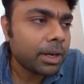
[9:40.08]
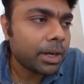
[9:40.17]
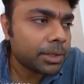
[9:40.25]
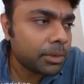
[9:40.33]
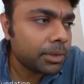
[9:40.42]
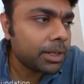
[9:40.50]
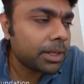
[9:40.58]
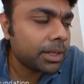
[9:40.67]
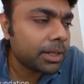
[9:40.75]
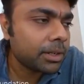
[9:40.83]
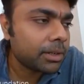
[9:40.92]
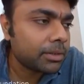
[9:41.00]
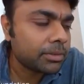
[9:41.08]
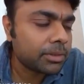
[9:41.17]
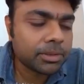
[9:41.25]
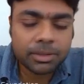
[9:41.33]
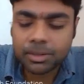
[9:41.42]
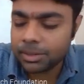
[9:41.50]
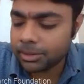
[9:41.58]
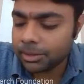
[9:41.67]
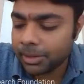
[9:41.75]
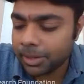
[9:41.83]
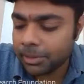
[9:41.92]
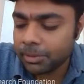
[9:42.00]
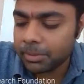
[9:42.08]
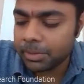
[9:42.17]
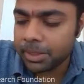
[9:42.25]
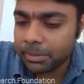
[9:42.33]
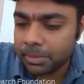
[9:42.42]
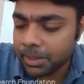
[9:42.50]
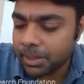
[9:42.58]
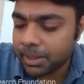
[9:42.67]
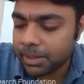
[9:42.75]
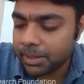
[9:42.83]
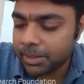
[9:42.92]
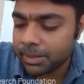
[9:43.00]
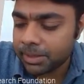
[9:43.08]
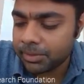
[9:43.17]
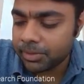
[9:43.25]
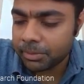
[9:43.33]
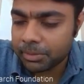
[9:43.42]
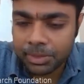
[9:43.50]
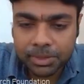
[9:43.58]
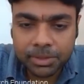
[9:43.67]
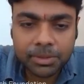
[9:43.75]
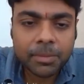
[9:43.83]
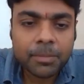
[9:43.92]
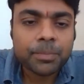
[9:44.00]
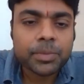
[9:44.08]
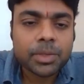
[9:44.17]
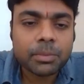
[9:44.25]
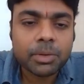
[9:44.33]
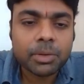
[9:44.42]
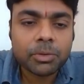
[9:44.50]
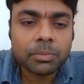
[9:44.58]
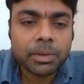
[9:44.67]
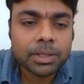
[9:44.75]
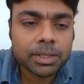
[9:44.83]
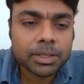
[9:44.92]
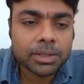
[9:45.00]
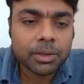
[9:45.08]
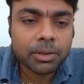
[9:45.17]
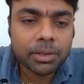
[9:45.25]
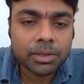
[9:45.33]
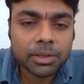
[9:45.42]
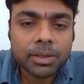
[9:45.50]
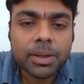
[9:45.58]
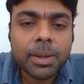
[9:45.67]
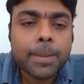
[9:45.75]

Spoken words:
Adjudicating authority could be typically a chief commissioner, someone who passes the order.